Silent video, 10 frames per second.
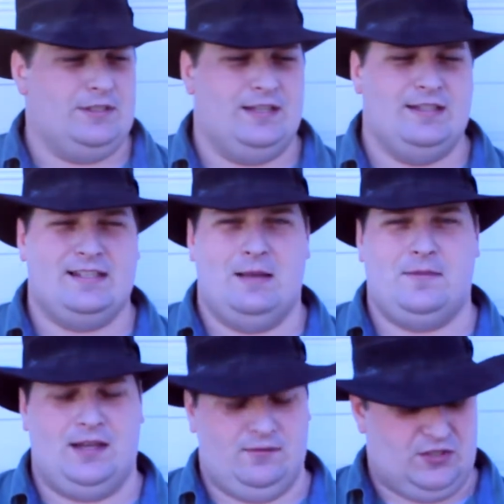said the same
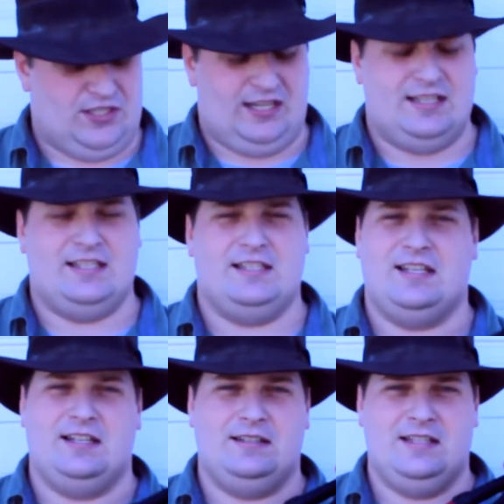thing. It was just like, this is
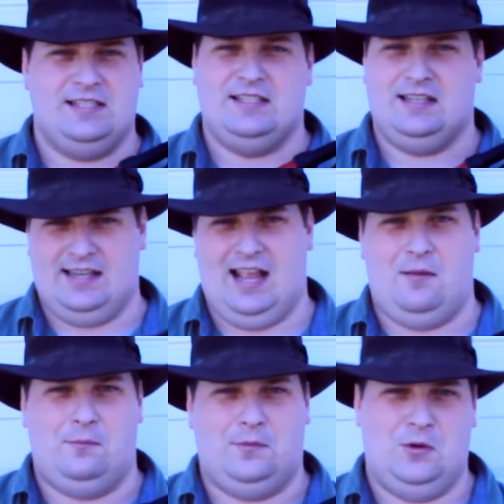a
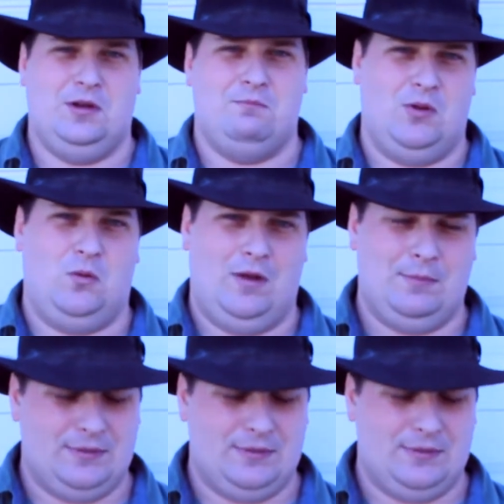damn good bullwhip.